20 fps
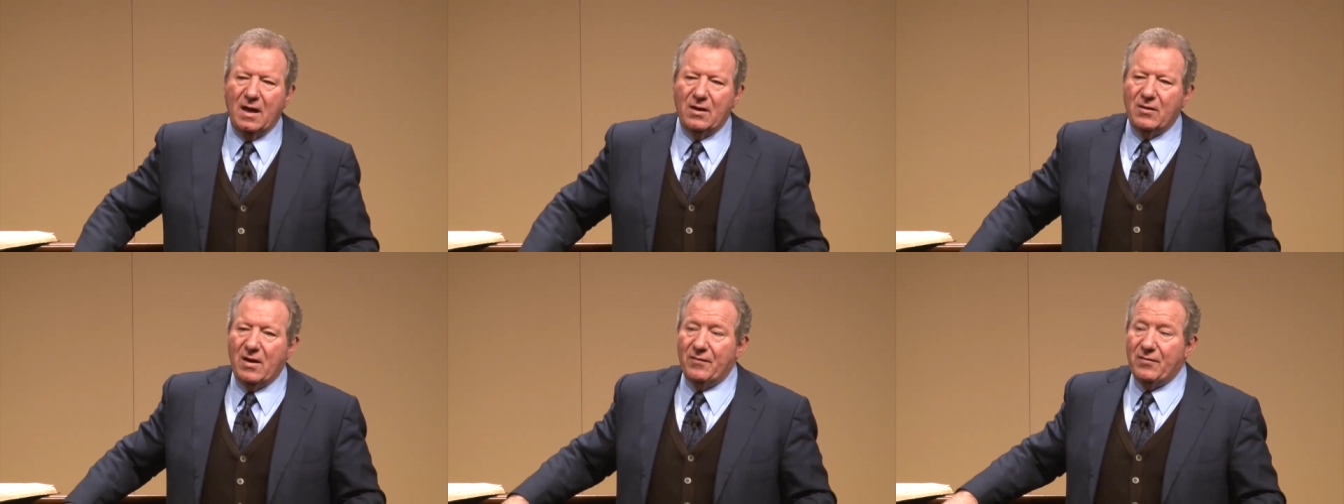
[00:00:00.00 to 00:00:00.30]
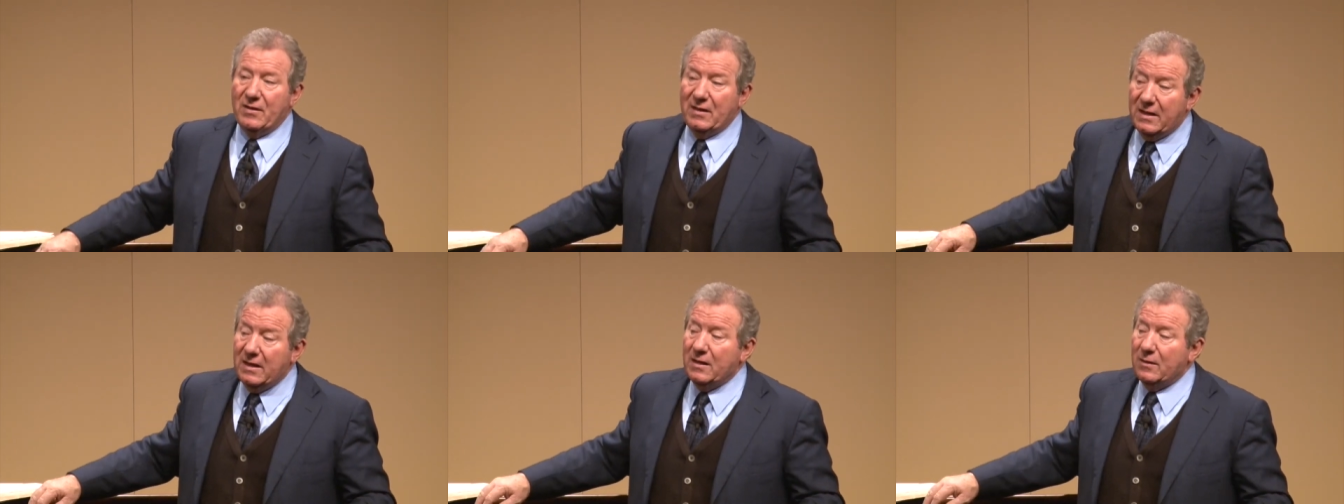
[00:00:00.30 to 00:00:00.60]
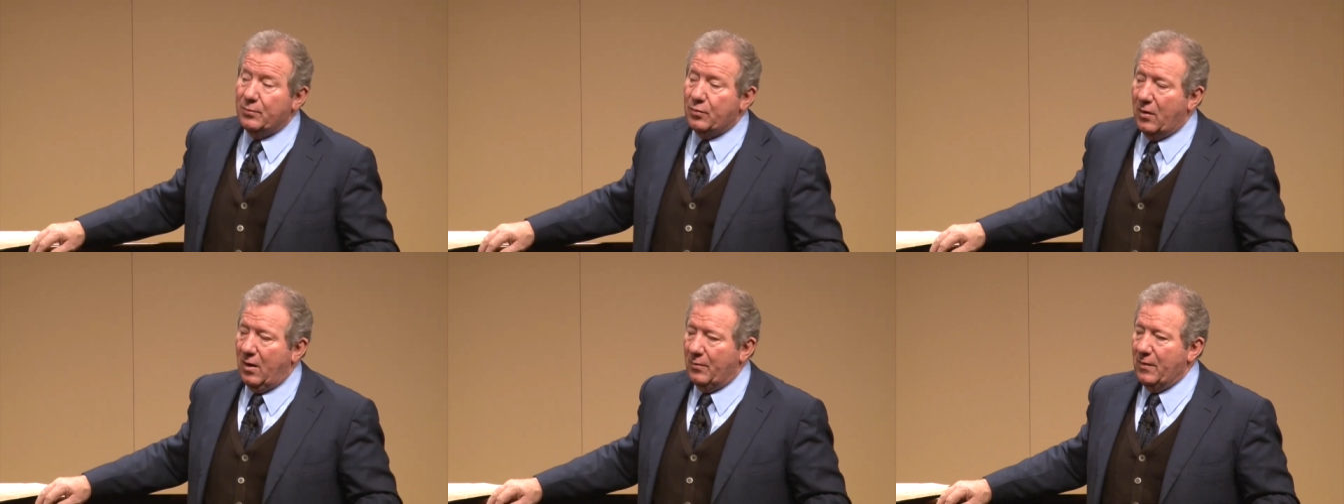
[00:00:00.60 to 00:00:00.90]
I don't have a
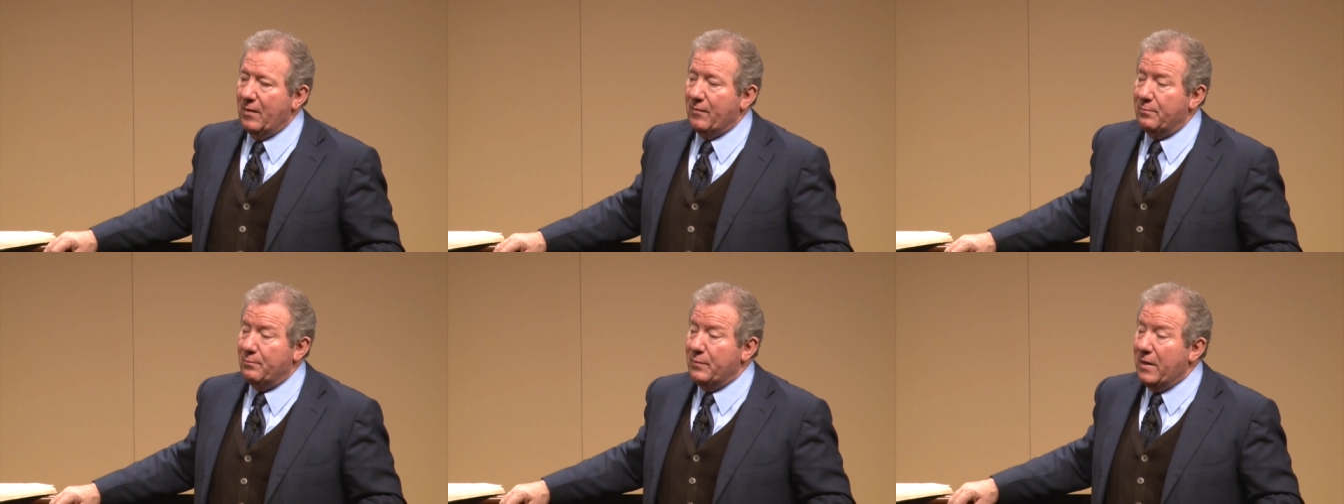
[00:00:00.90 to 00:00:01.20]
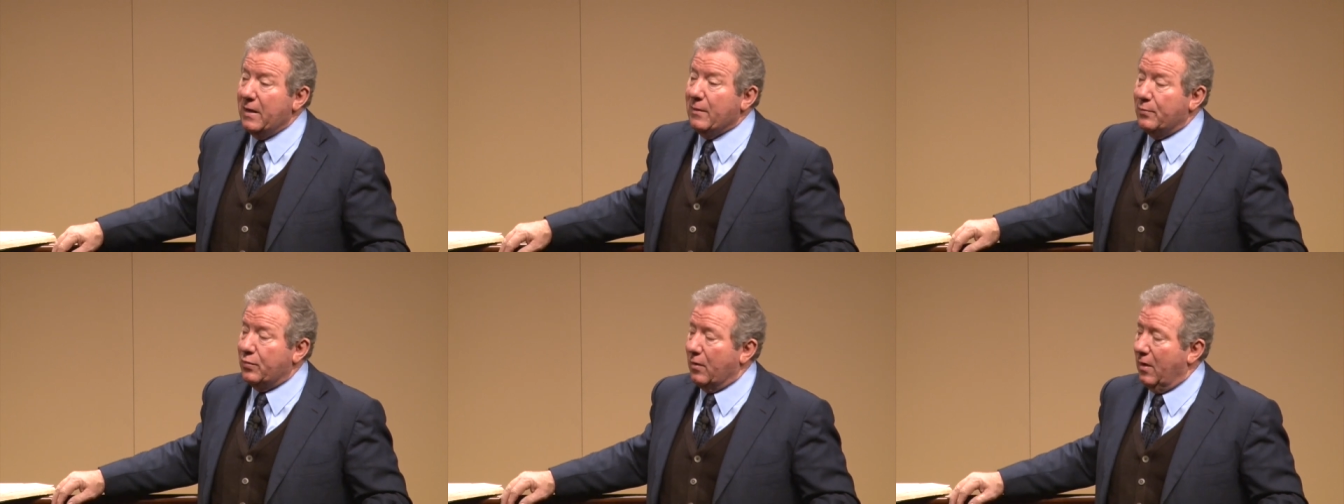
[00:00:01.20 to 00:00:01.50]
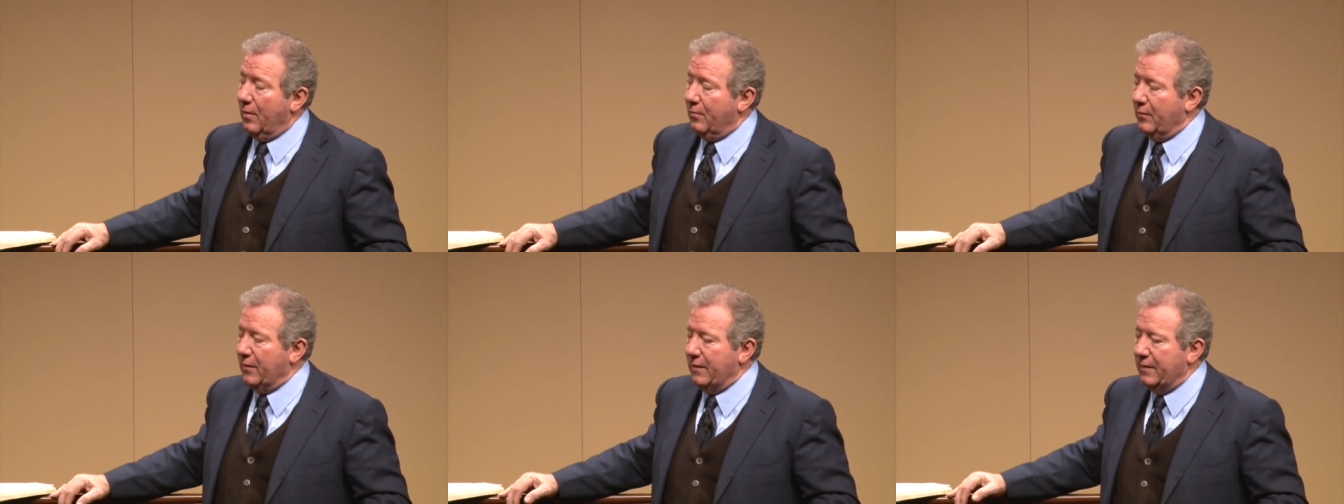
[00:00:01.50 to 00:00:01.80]
little problem, I have a big
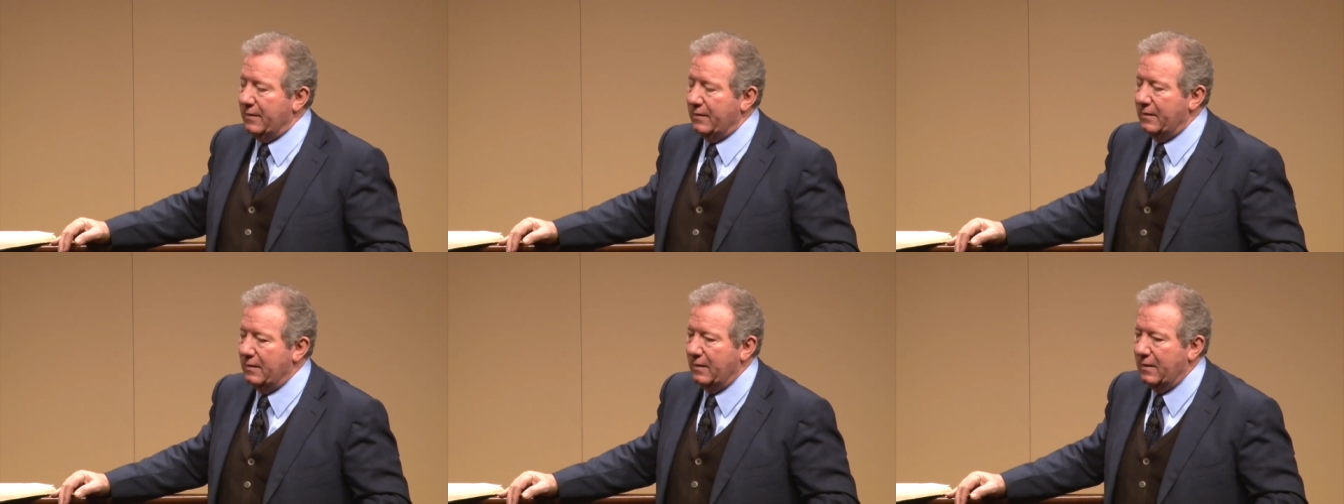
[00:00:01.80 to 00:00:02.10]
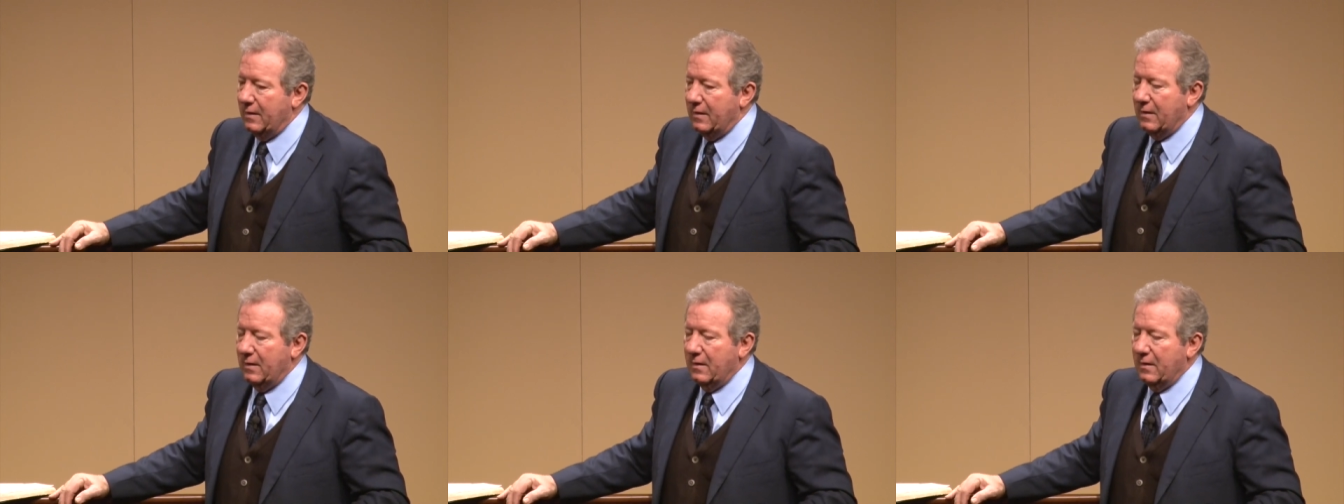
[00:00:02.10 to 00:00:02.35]
problem with it.